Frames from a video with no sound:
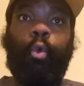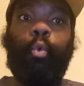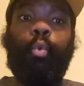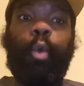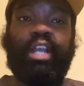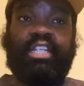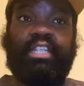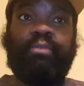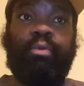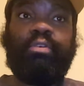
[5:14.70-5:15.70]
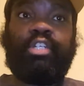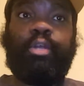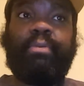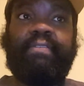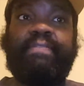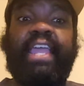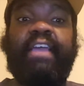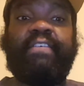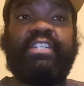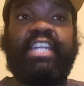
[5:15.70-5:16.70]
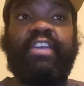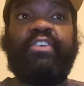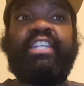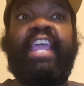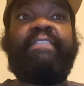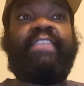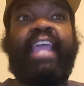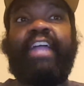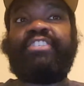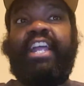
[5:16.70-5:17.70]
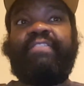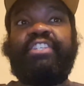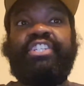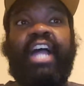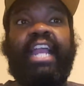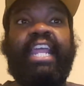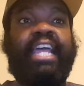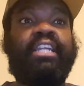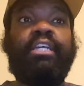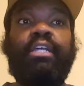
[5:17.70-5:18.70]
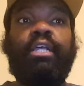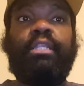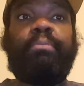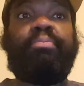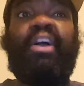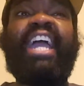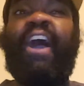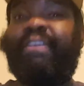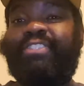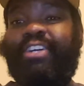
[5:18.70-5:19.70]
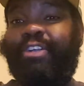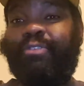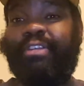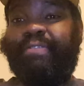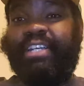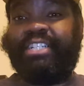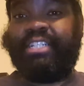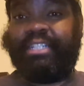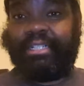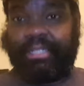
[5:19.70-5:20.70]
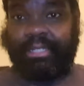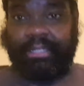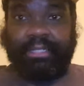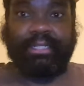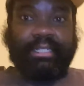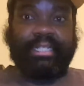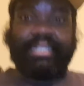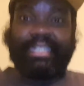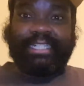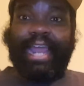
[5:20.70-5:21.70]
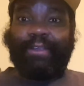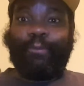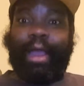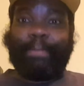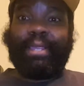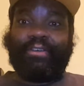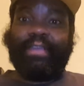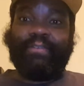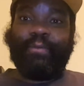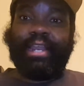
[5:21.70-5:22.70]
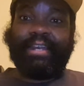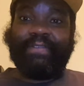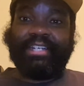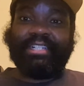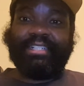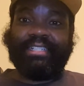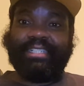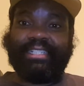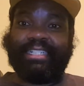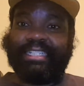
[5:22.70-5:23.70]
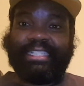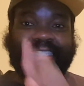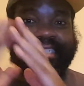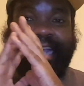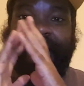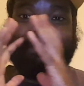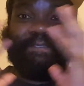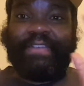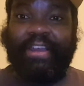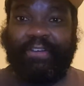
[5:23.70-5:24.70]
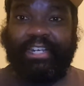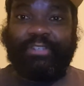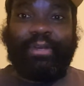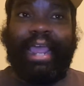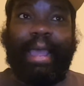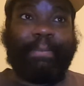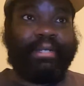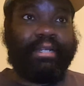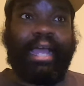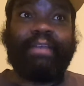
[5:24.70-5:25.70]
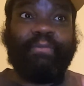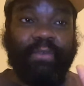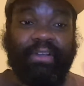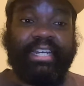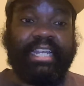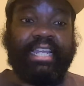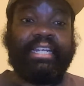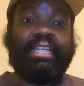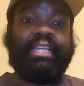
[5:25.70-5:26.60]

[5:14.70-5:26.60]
the fate of the Steelers if they actually have a shot at the playoffs, let alone the division. This is exactly why I picked Cleveland to win that division, because I feared this would happen. I really did.